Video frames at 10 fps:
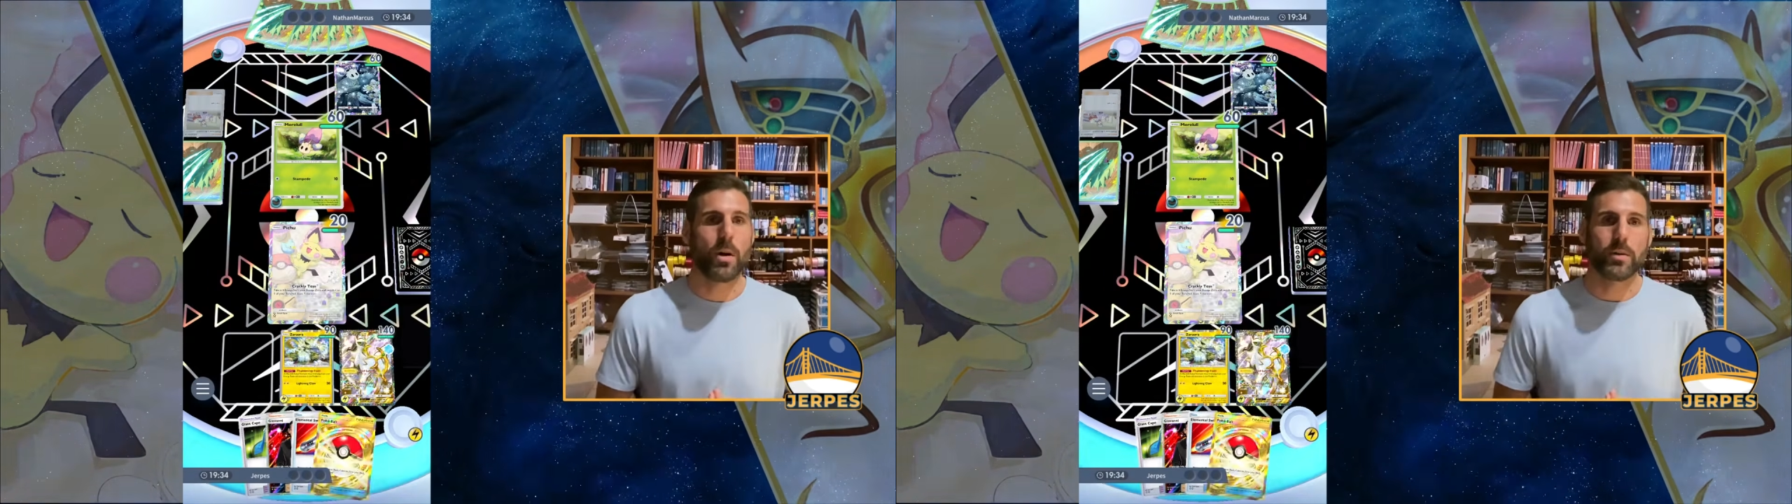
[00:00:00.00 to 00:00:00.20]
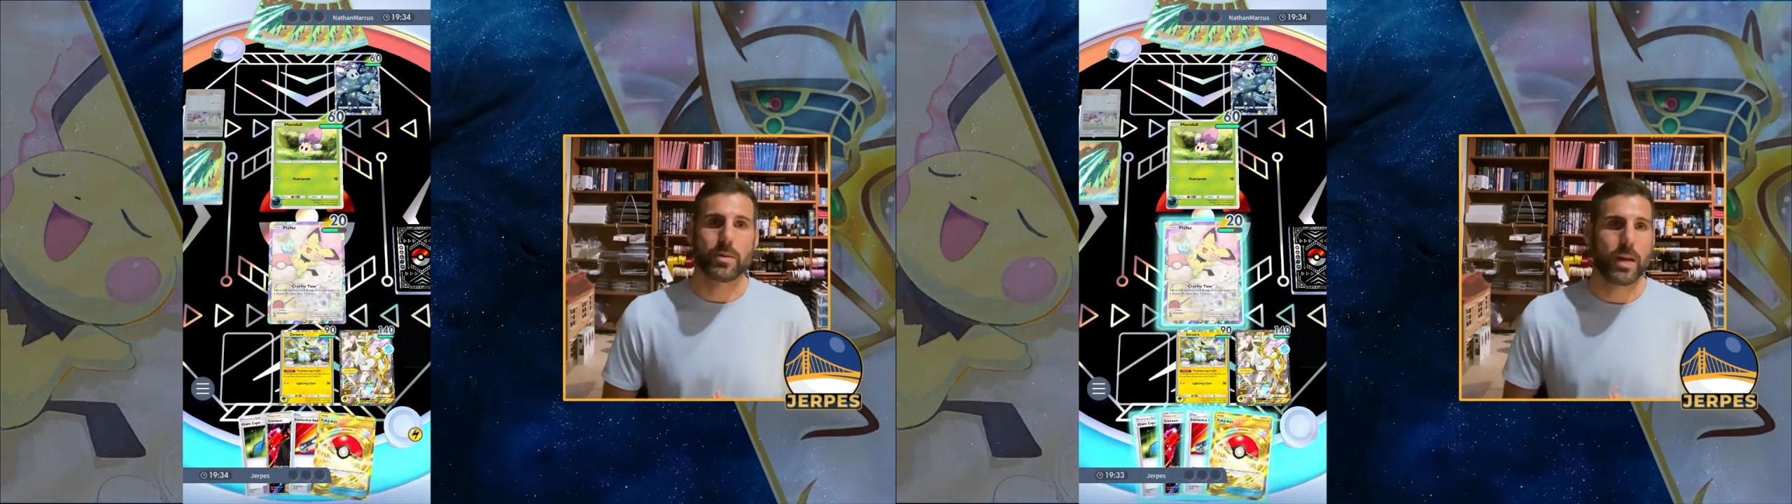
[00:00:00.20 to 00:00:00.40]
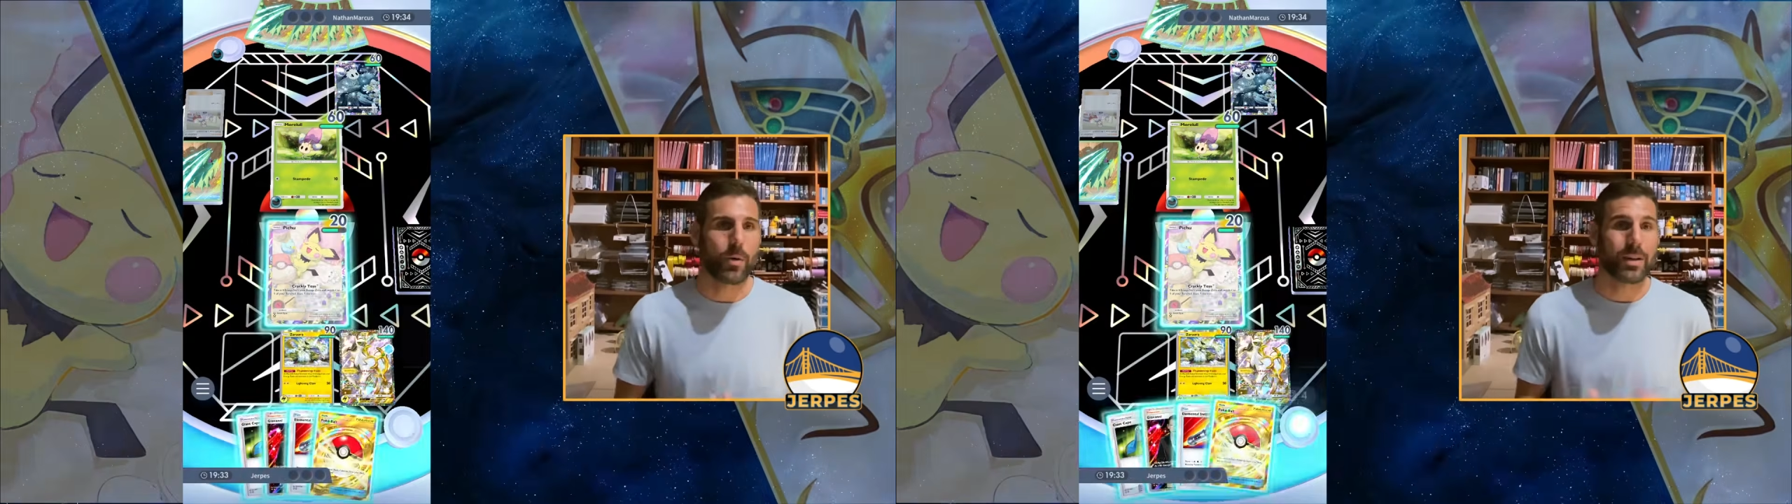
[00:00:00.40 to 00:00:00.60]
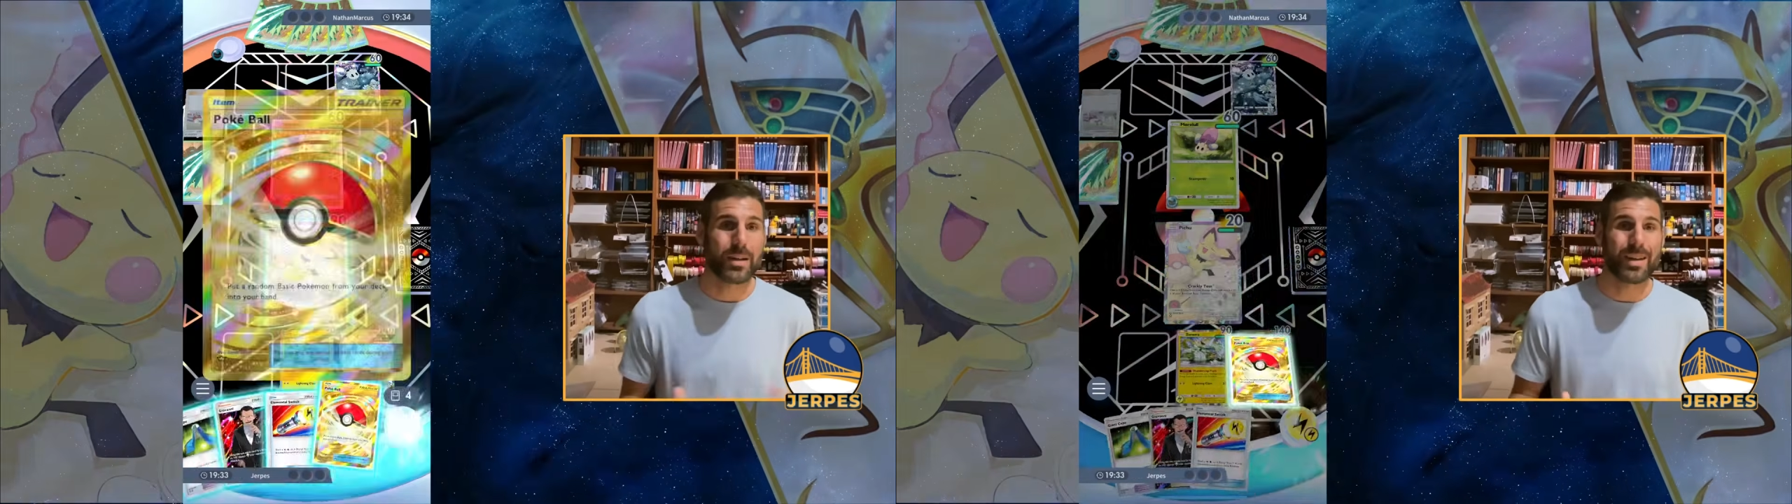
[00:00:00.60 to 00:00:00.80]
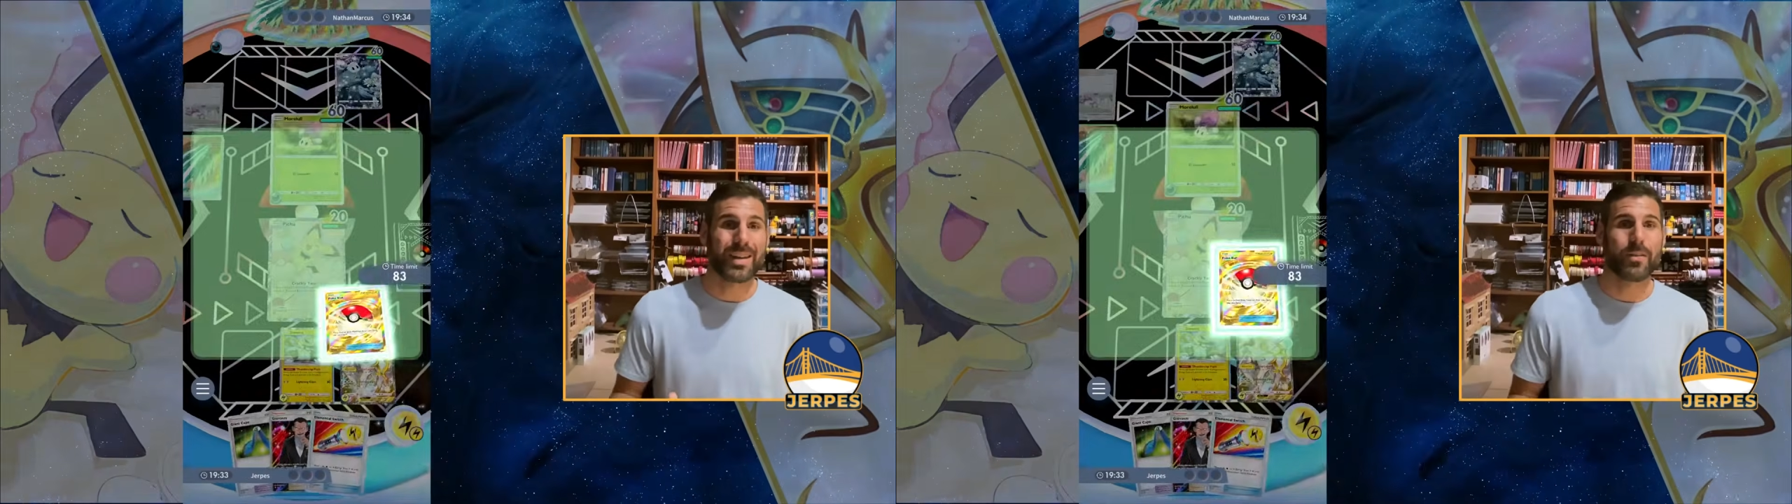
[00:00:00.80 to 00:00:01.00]
and so now we're going to
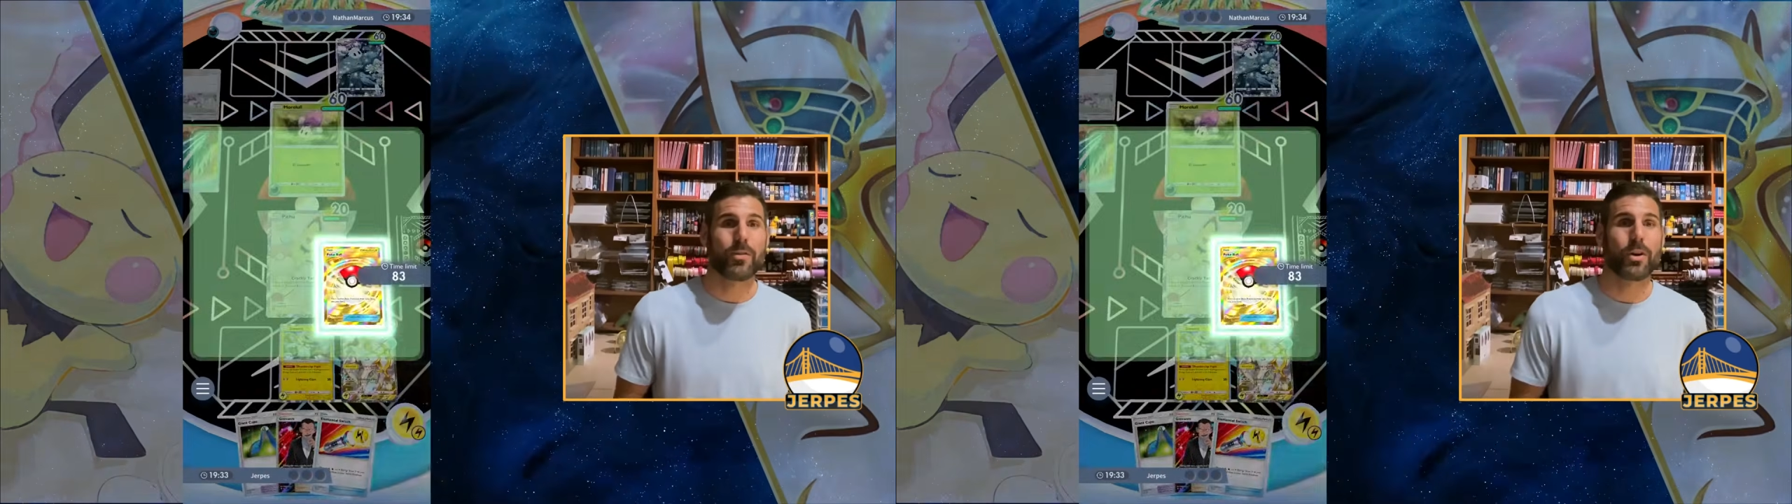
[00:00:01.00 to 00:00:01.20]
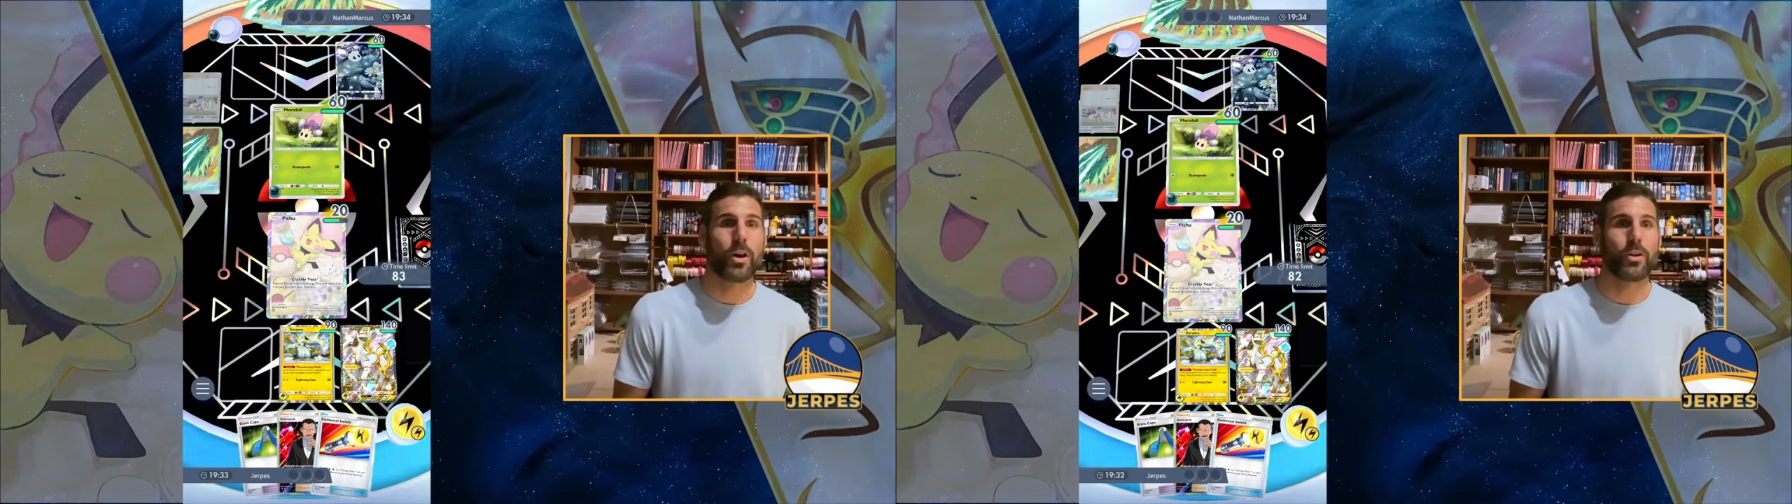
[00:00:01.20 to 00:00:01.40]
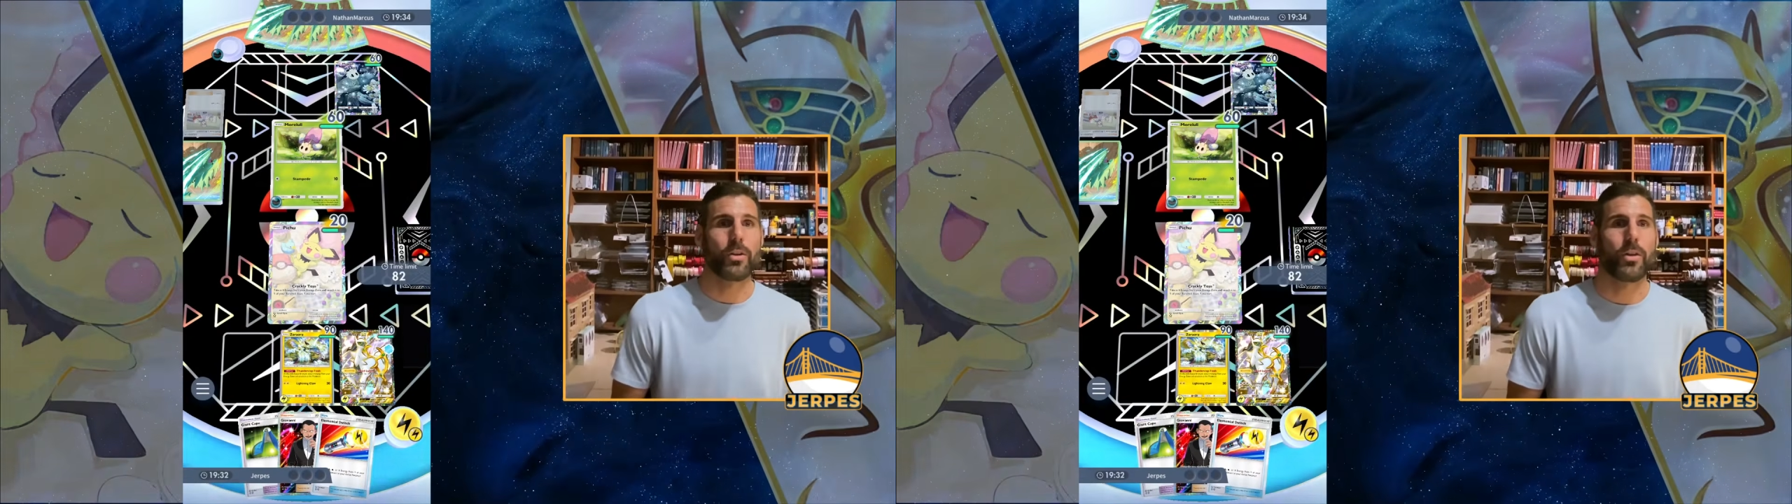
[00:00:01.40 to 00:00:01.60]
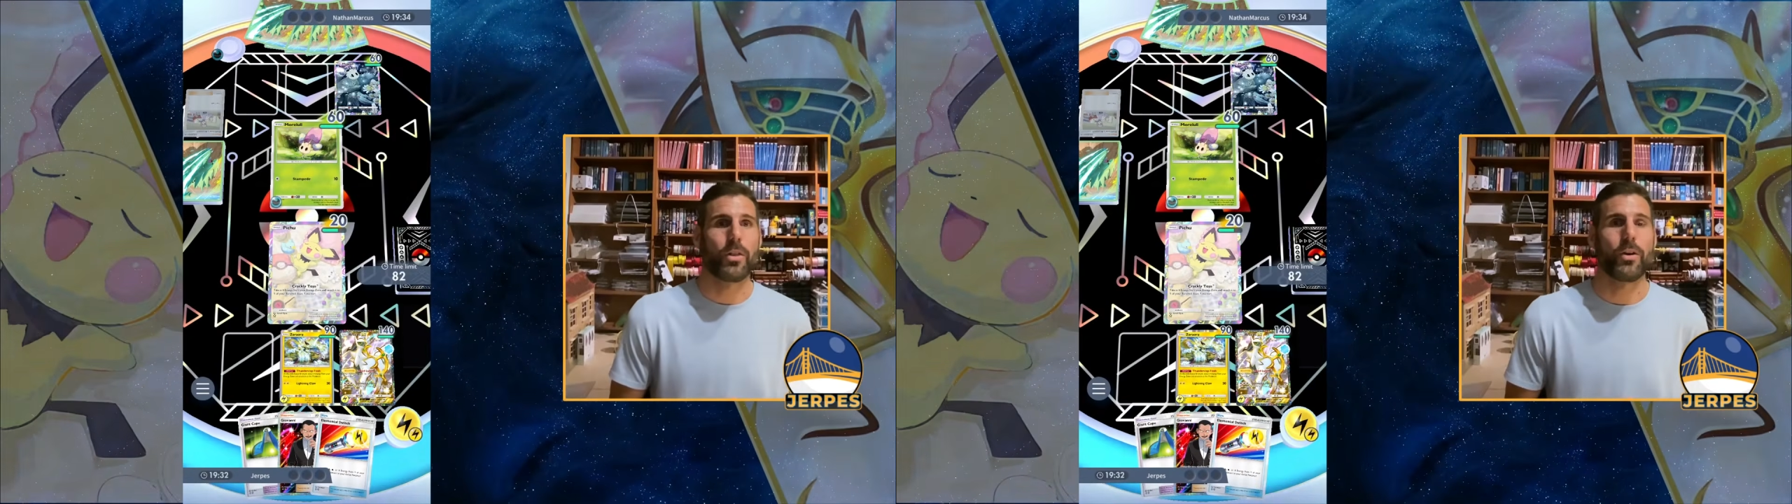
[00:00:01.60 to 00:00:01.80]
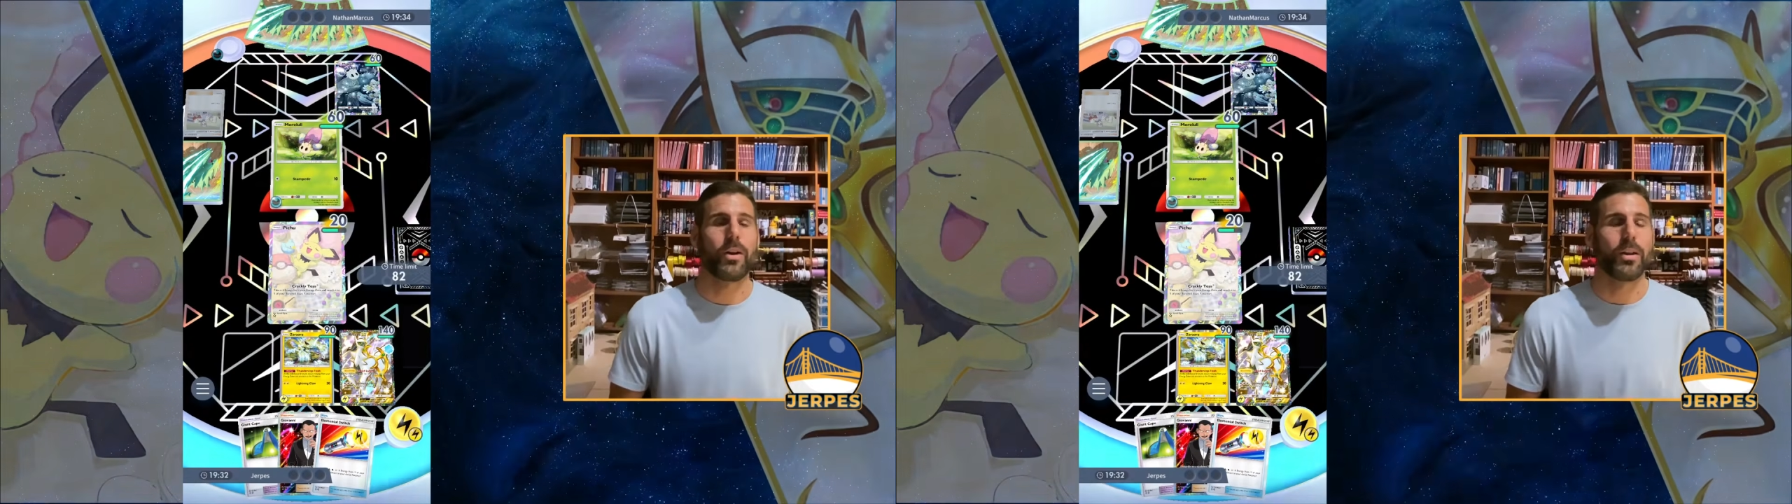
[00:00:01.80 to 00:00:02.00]
be hitting for
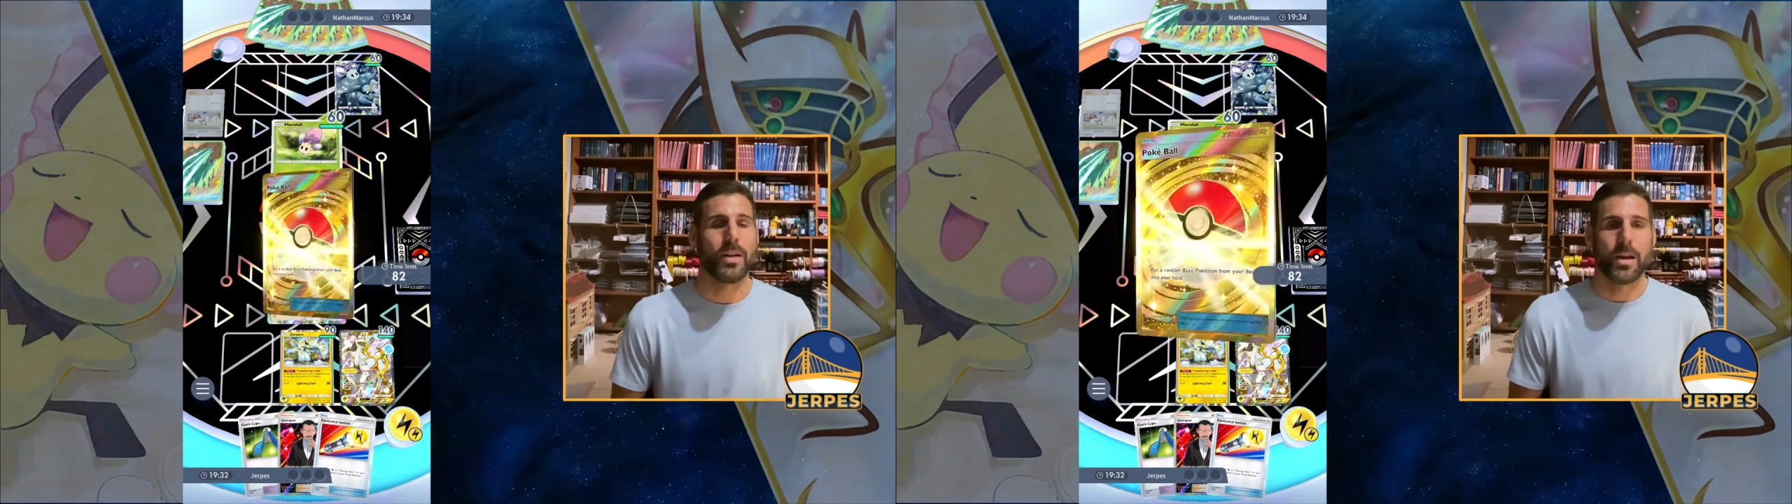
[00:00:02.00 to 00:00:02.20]
130.